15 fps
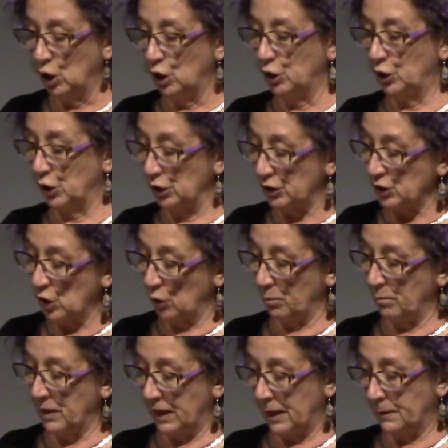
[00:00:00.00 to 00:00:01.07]
does not
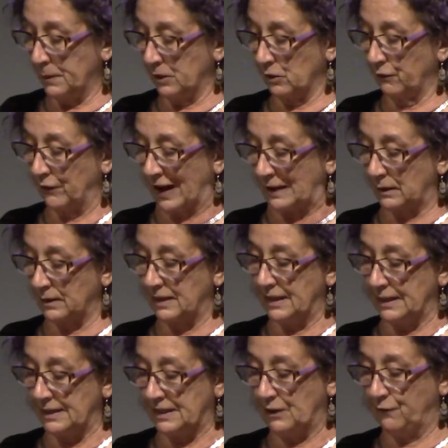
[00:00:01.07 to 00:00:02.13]
mean that the faculty
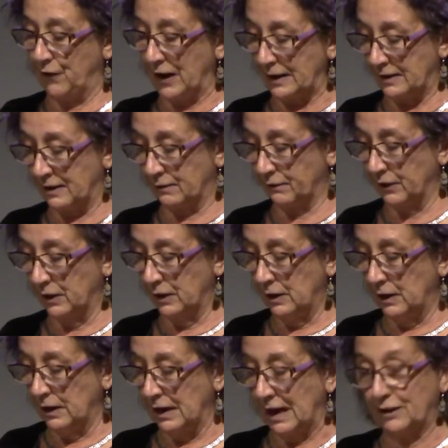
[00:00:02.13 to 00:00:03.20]
is defective,
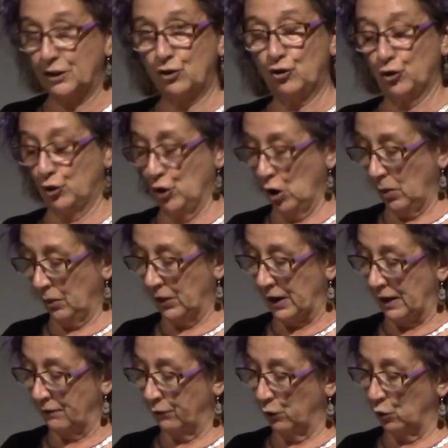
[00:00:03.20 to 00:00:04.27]
and it should not
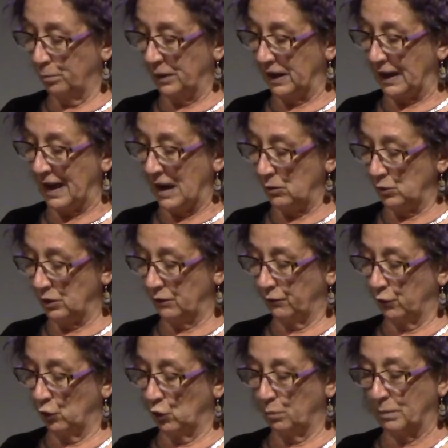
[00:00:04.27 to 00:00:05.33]
therefore be accounted
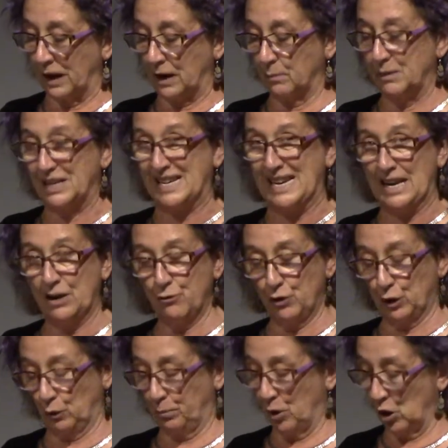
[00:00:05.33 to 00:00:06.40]
for by a
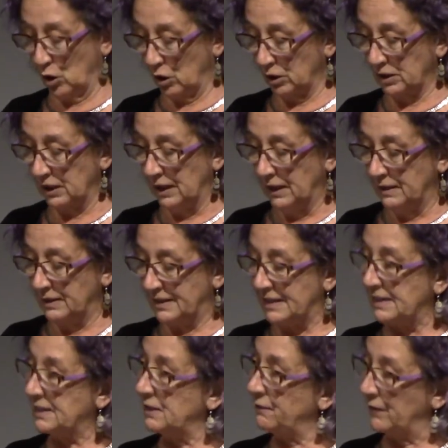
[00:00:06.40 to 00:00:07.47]
material part that
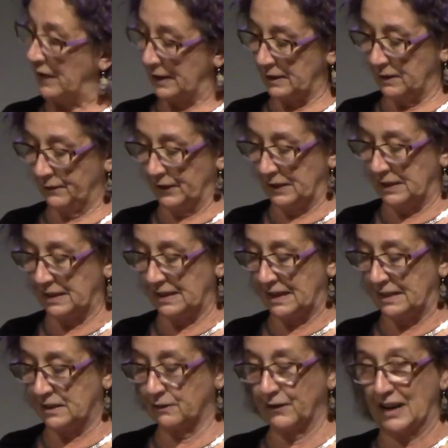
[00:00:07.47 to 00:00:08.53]
is defective in the
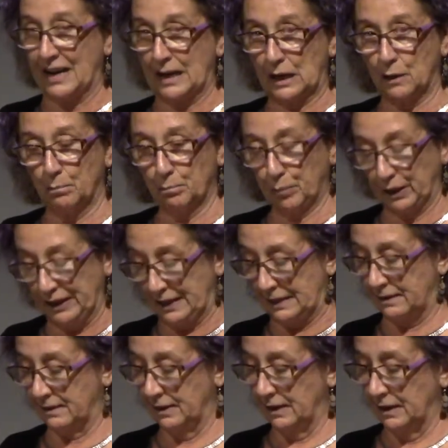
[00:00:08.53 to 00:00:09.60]
sense of incomplete,
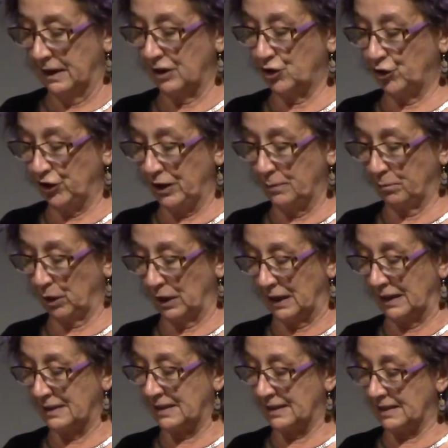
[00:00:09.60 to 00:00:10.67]
as she
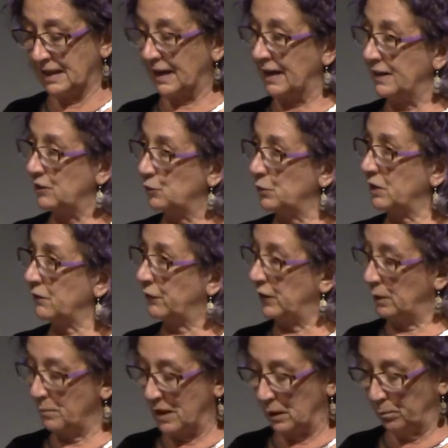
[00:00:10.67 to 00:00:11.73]
implies is the case with the
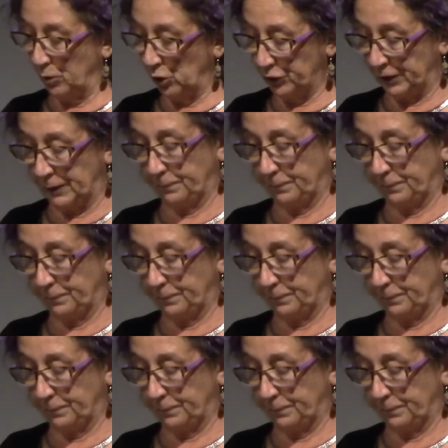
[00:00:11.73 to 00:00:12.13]
female body.